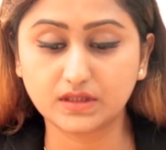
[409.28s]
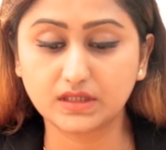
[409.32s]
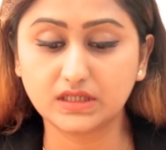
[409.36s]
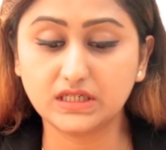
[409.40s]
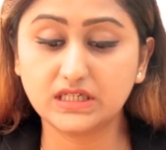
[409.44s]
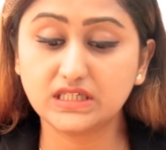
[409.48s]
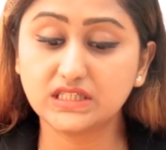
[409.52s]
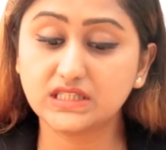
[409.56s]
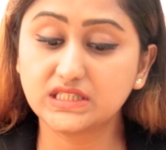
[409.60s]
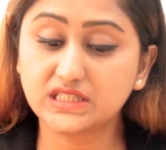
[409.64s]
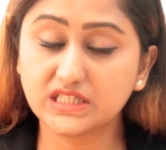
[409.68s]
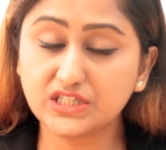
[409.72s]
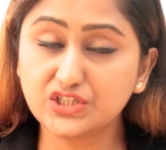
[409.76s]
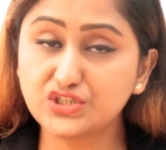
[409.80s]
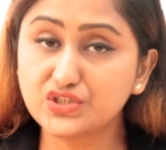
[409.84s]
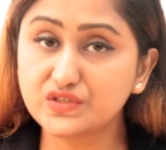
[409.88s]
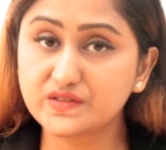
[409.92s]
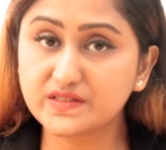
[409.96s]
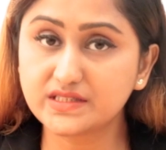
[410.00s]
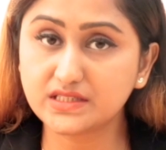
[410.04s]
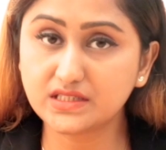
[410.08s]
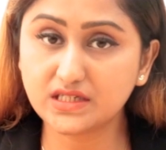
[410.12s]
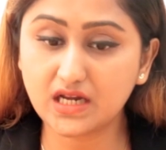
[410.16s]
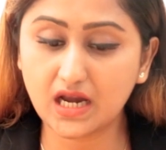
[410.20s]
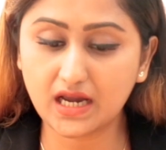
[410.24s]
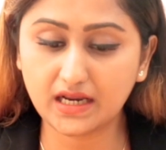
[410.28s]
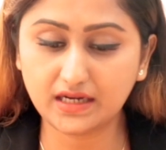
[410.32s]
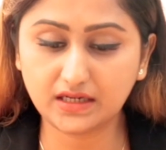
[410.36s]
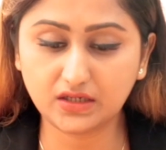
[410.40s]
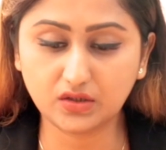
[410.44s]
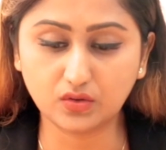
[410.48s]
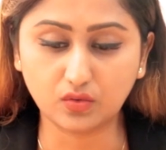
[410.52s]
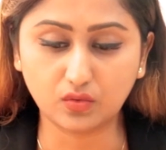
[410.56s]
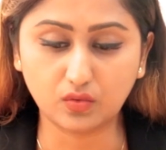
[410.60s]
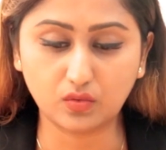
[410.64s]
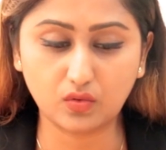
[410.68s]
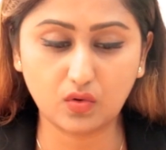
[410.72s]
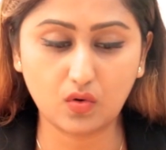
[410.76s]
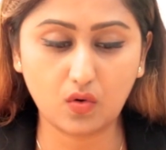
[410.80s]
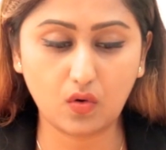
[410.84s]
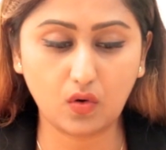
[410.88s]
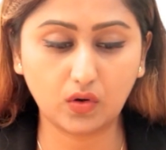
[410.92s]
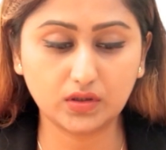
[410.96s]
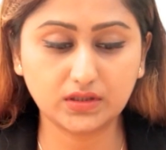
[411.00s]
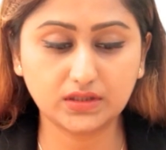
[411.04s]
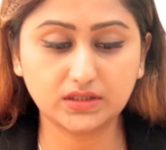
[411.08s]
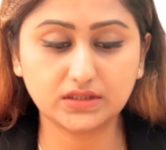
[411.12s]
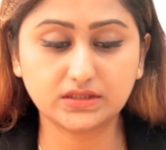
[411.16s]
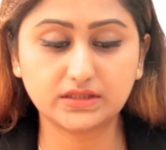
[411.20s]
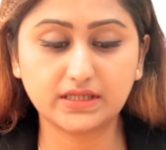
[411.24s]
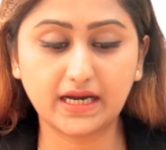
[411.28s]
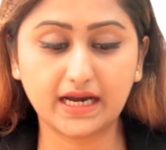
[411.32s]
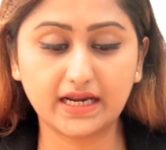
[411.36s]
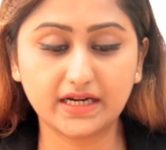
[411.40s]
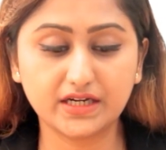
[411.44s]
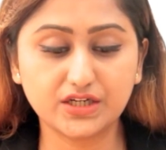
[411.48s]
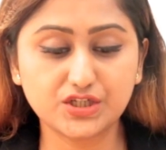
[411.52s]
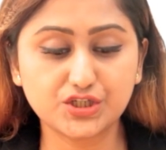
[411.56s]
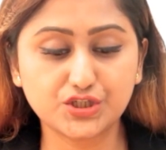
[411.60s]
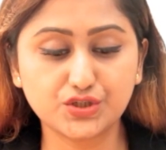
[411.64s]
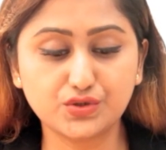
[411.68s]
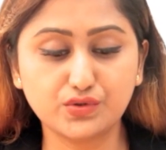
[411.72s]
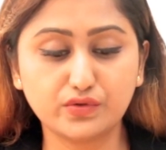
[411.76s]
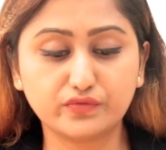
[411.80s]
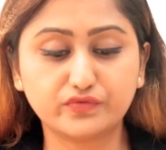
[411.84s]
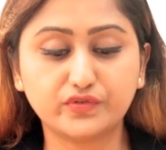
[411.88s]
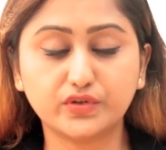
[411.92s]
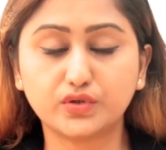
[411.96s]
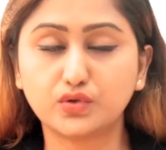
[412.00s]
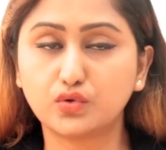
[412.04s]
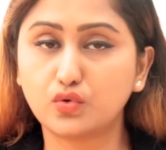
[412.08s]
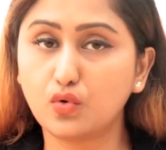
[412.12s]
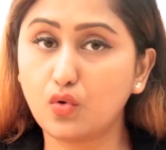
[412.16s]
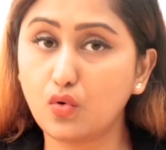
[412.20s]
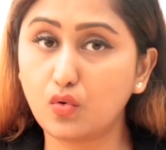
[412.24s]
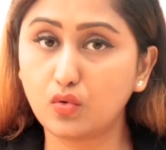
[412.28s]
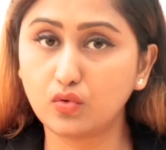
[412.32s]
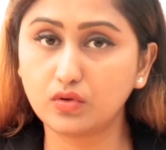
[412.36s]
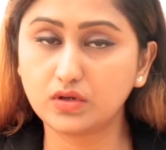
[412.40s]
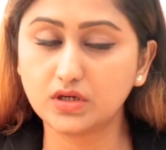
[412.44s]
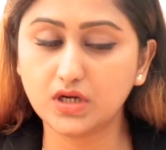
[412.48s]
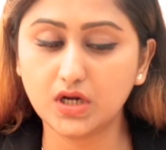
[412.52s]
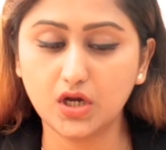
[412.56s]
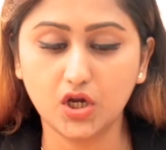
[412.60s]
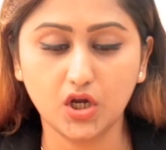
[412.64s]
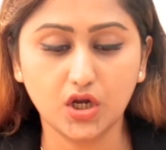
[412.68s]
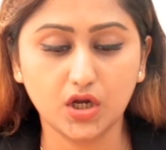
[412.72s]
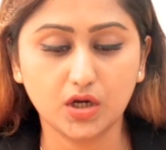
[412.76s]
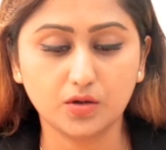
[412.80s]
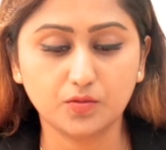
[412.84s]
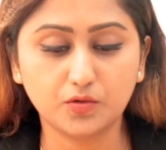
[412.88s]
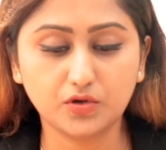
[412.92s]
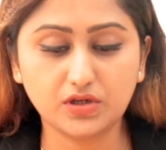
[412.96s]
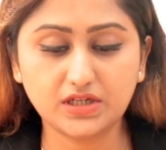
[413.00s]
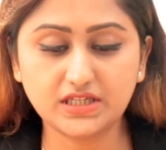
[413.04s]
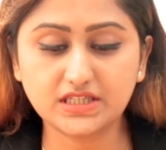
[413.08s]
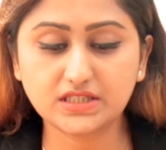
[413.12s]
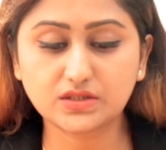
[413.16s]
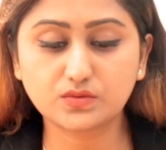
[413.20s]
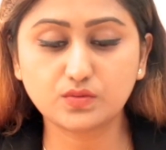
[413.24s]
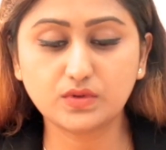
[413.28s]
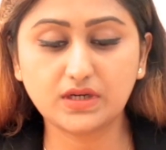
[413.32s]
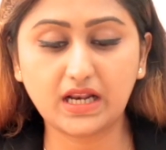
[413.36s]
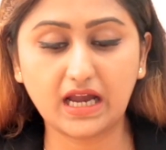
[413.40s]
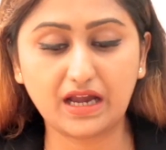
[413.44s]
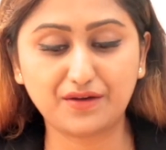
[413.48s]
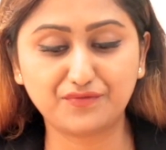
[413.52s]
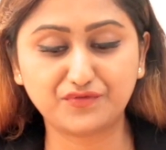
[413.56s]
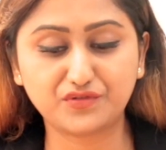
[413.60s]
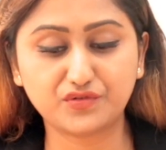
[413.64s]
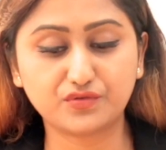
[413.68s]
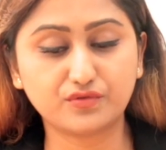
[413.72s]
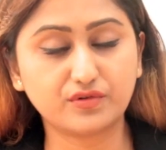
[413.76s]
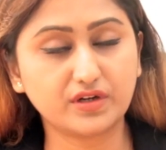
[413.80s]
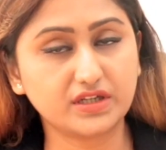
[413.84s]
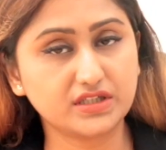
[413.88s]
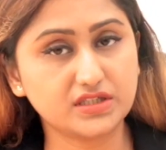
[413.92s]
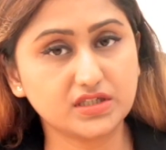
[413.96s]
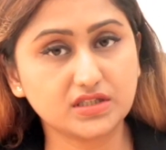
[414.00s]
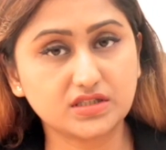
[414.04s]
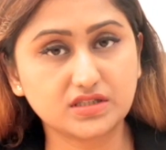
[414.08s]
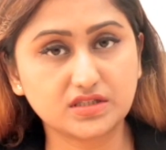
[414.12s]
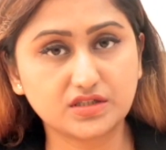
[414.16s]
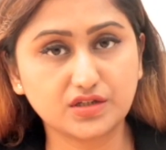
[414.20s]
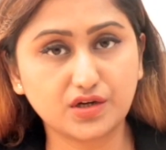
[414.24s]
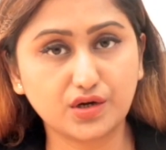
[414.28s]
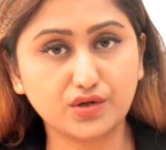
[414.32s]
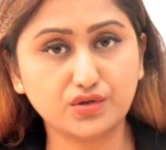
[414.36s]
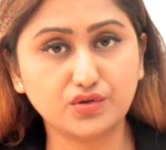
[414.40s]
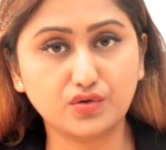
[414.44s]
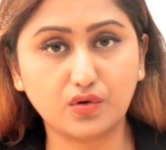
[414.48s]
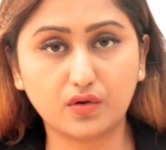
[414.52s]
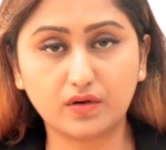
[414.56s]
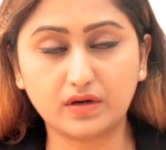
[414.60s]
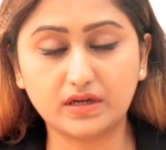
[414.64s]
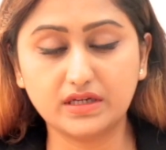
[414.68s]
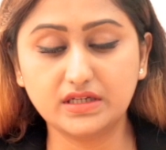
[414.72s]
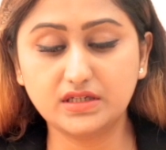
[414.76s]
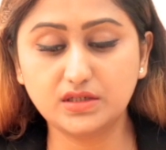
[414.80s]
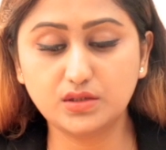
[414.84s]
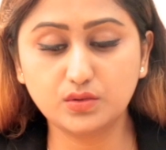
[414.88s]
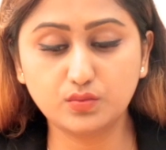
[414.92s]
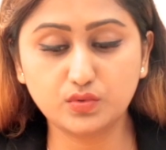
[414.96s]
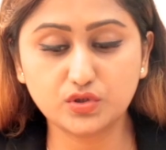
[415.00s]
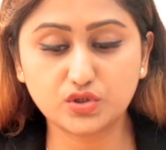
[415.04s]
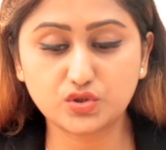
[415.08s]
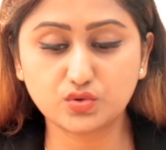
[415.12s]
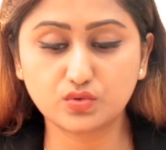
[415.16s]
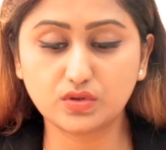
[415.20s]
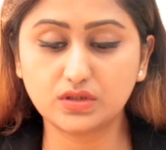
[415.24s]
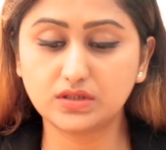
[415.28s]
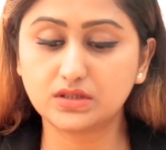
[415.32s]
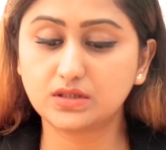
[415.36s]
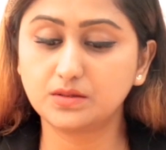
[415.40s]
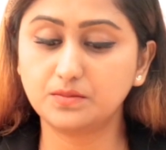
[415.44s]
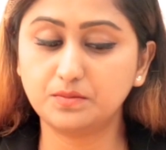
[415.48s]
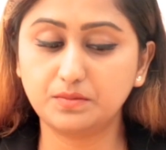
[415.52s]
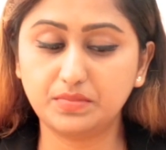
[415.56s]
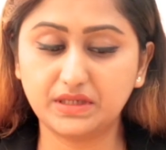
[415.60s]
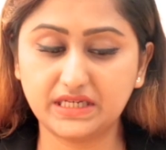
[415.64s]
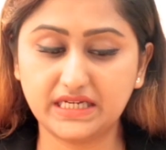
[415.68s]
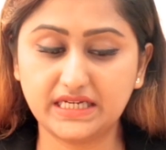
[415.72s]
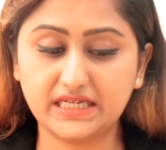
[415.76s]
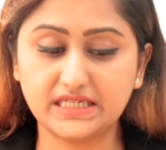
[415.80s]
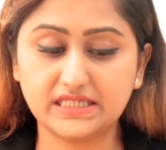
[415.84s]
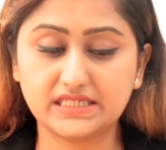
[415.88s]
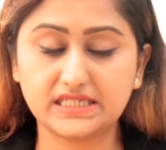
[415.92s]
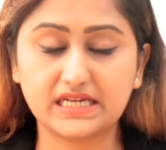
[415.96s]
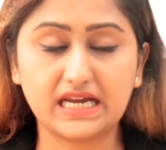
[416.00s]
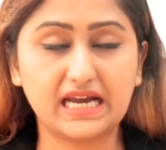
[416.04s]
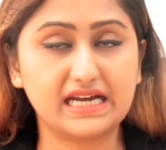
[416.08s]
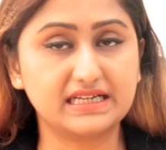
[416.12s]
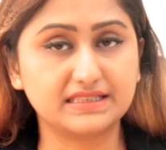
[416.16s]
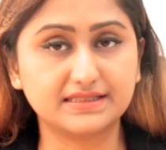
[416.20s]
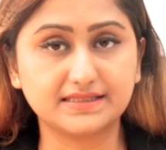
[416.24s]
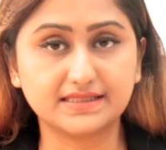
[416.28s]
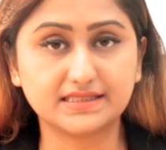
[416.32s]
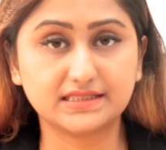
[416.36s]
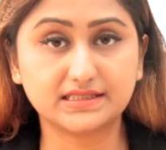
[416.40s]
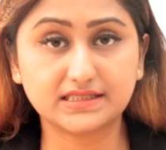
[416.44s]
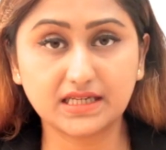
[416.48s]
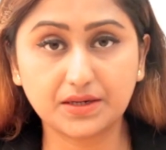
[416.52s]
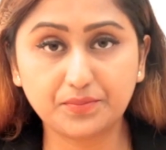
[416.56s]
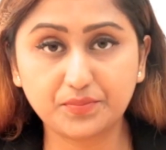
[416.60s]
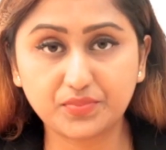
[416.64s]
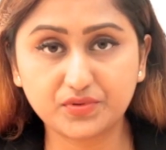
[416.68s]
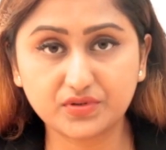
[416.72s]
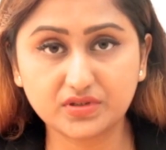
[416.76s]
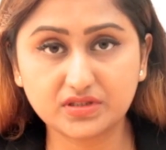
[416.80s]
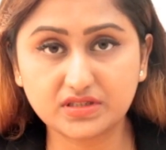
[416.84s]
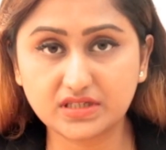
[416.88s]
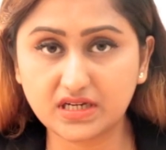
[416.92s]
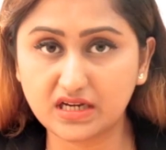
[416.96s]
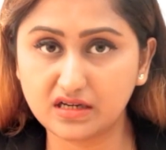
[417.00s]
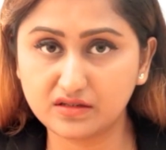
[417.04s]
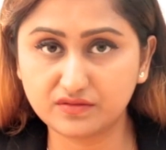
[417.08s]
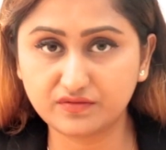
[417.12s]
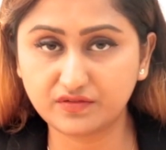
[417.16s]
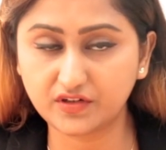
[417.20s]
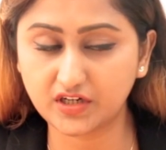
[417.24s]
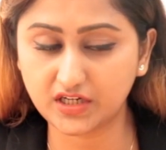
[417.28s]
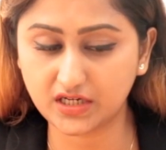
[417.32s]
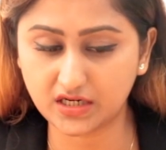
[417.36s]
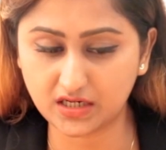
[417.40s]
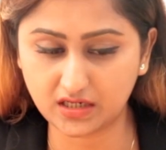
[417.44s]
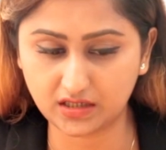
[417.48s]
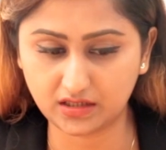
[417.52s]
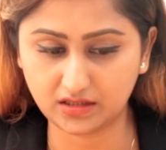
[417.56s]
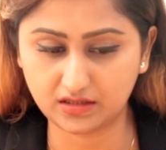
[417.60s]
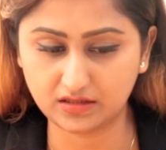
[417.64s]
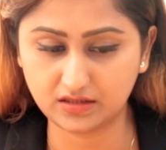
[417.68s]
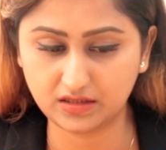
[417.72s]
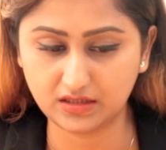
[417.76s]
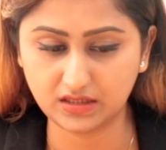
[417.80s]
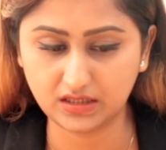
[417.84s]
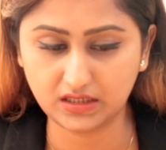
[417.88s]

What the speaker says: In such a scenario, on the direction of the court, police will have to register your individual complaint as a separate FIR.